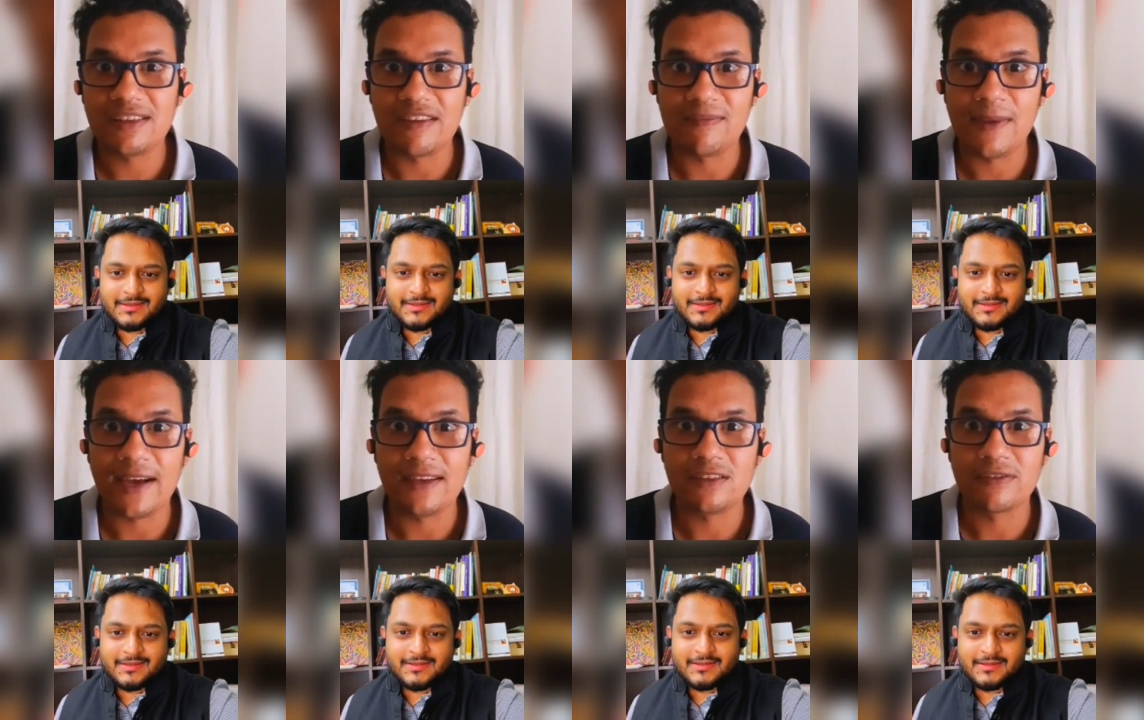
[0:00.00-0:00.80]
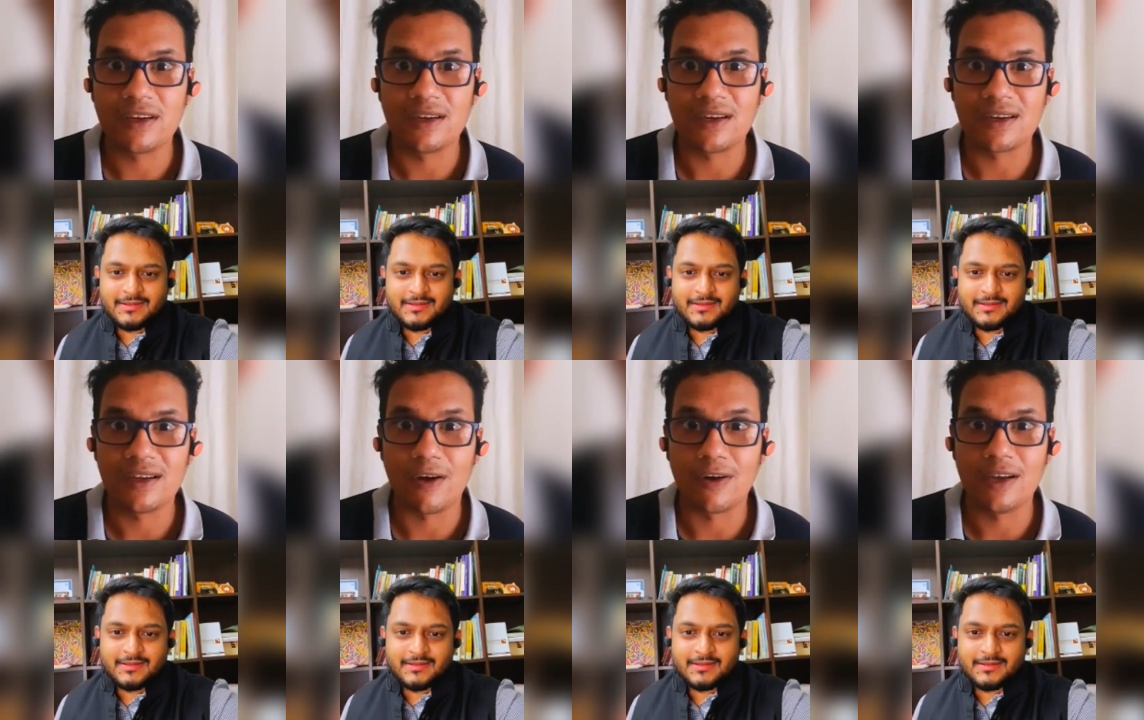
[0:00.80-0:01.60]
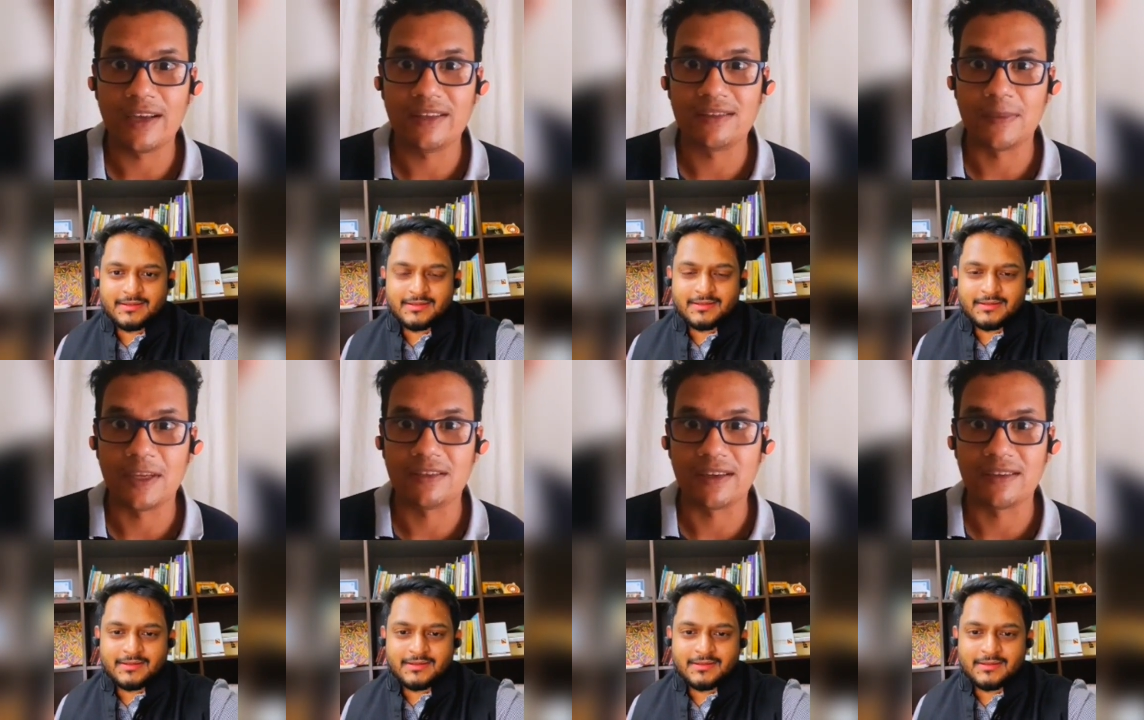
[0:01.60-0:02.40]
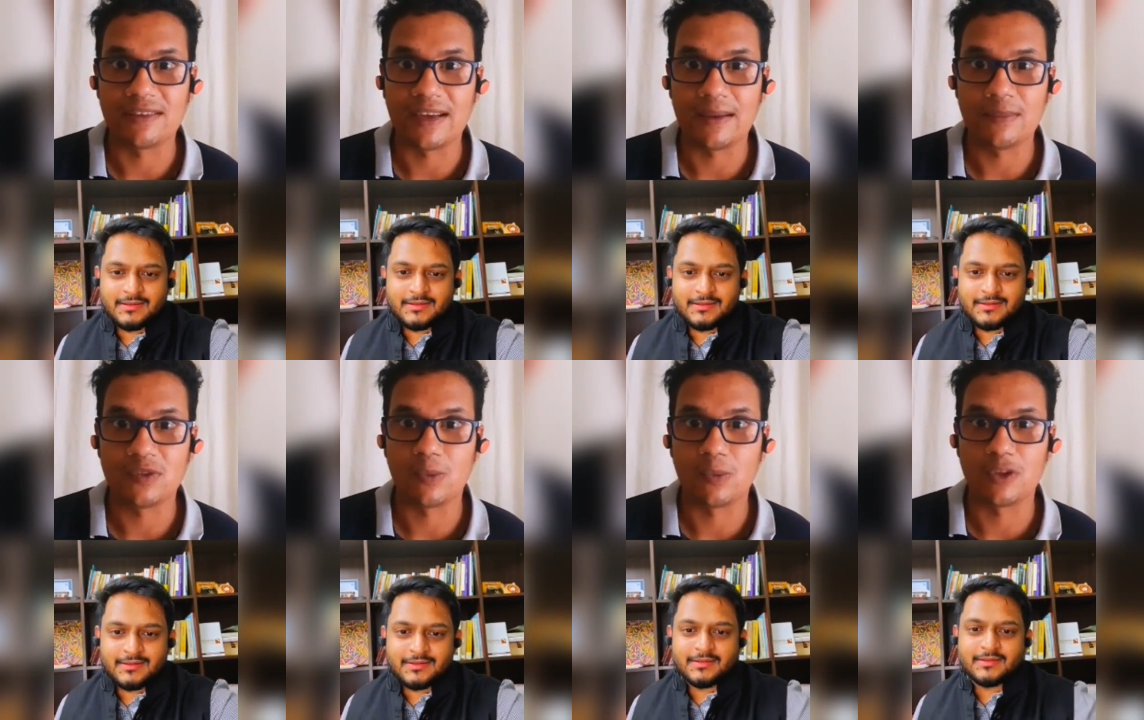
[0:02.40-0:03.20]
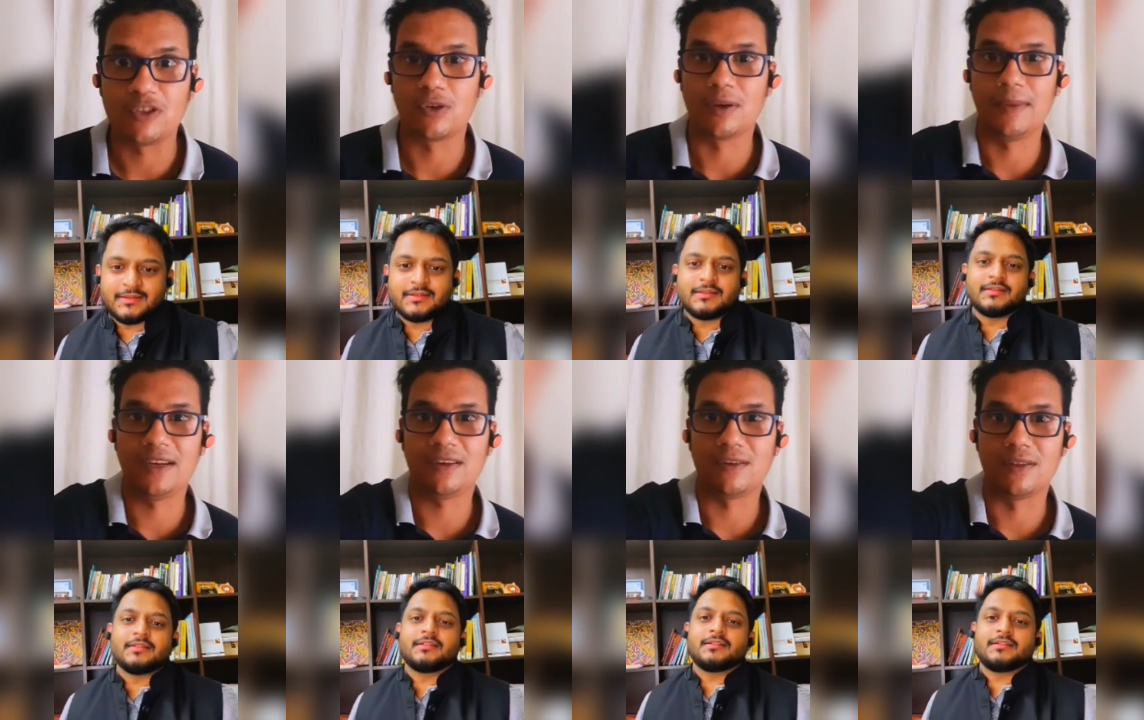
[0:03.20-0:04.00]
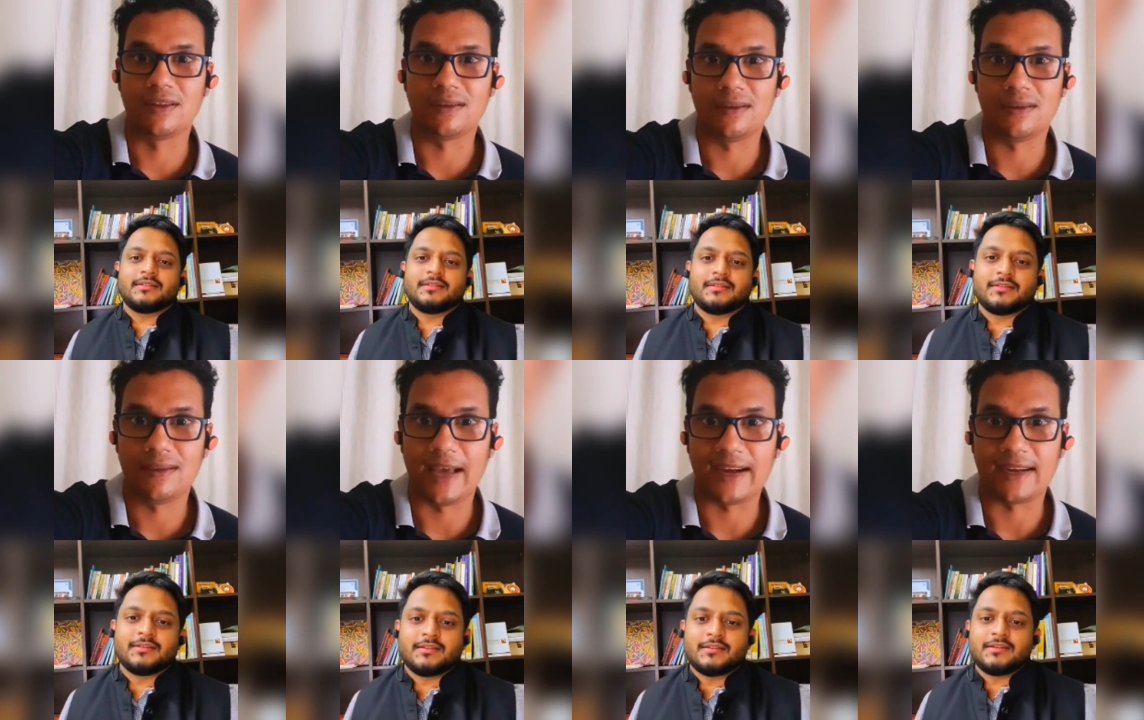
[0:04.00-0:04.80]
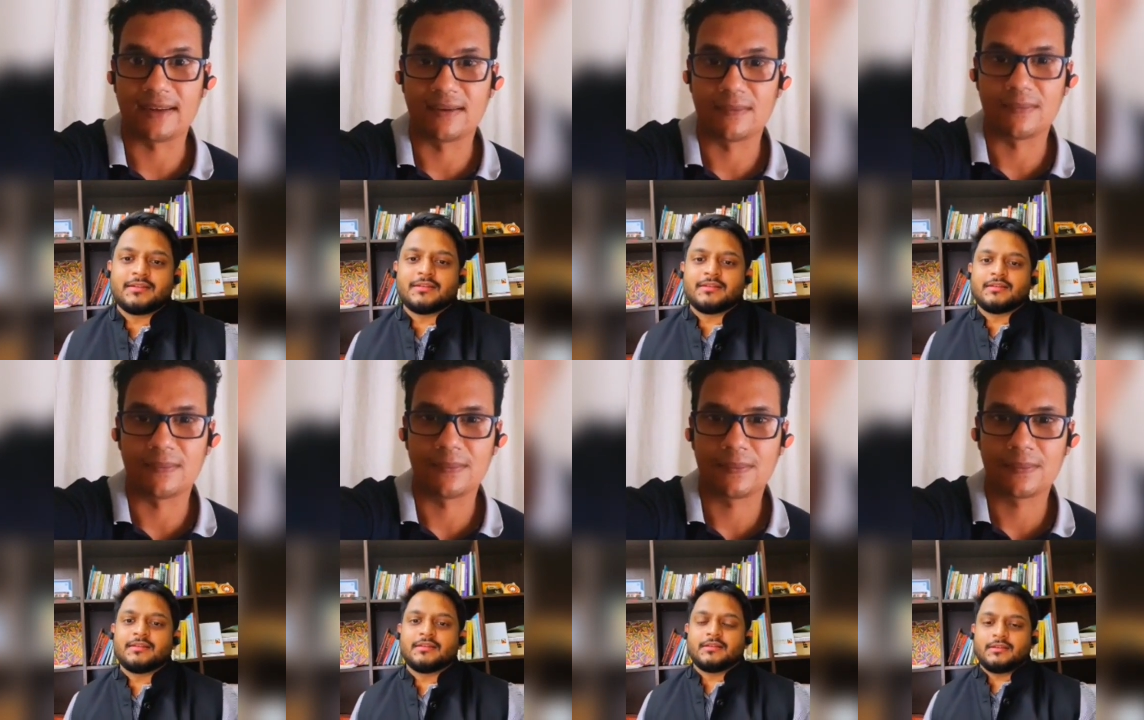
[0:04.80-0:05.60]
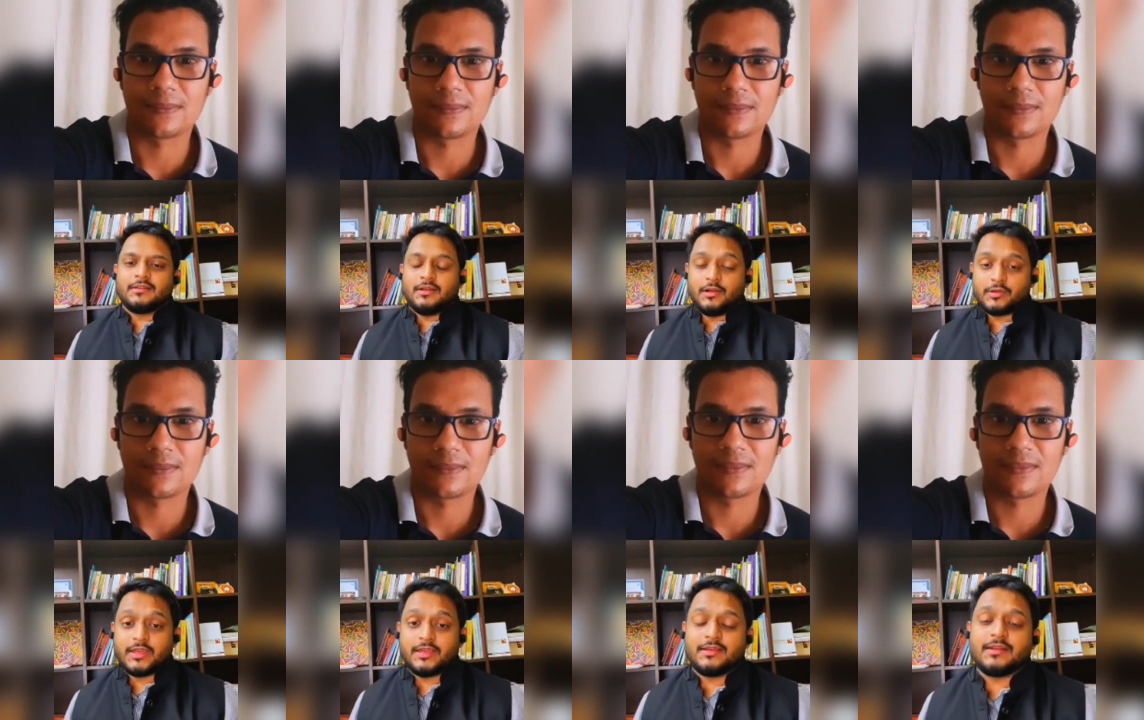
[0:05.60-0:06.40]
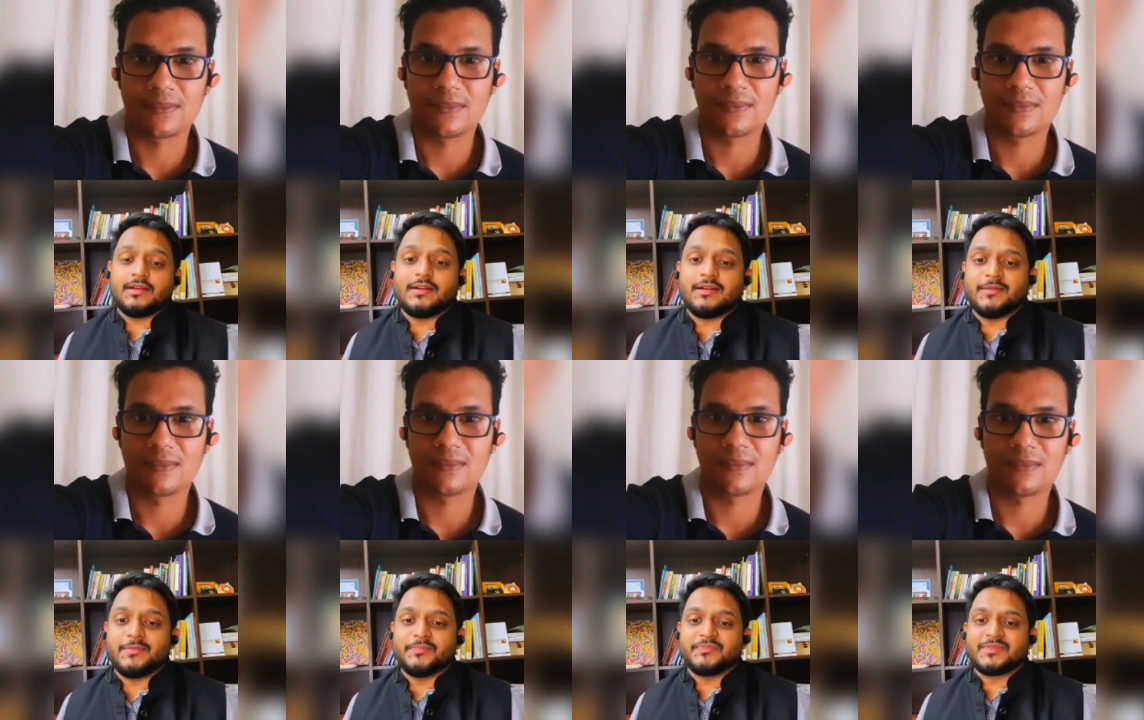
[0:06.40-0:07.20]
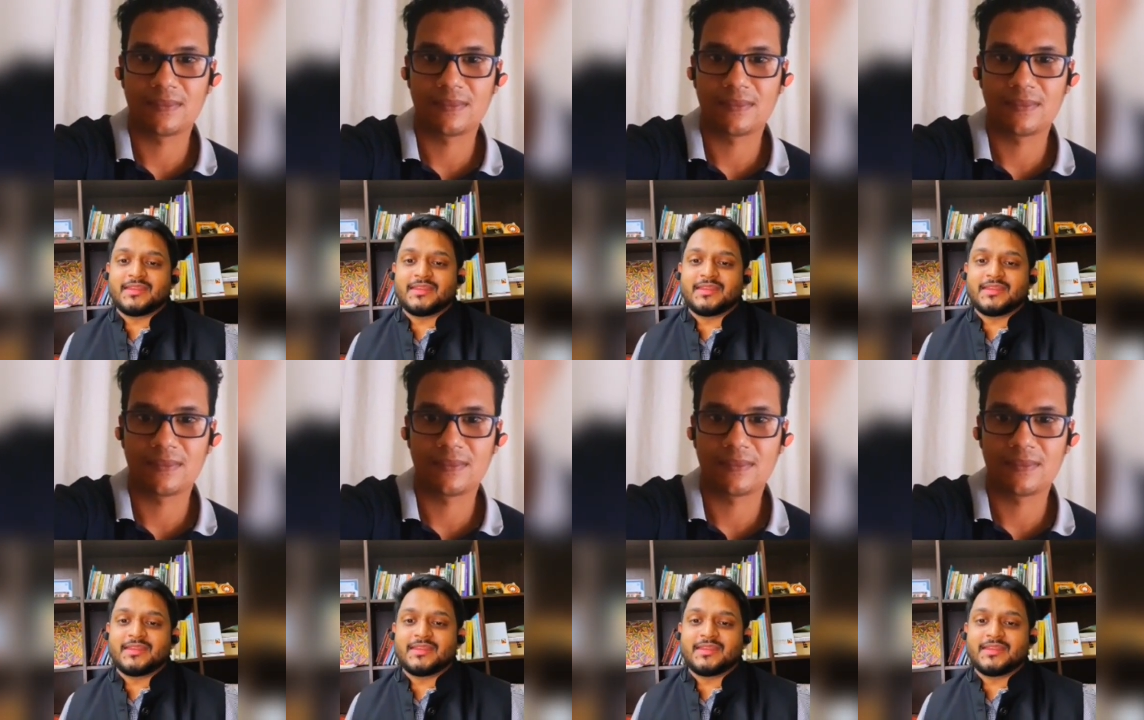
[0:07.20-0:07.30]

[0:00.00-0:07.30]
Speaker 1: have plans of conducting online semester exams. What's your comment on that?
Speaker 2: Okay. Um,